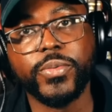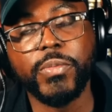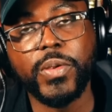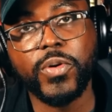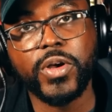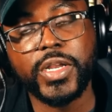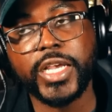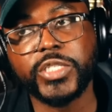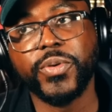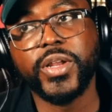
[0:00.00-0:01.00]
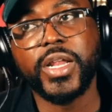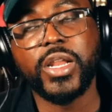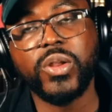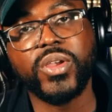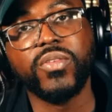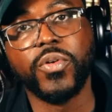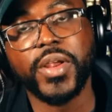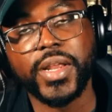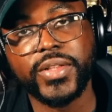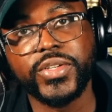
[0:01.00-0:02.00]
When people are desperate and they're looking for
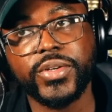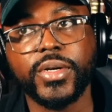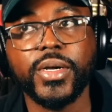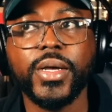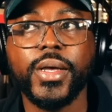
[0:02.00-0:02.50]
an answer,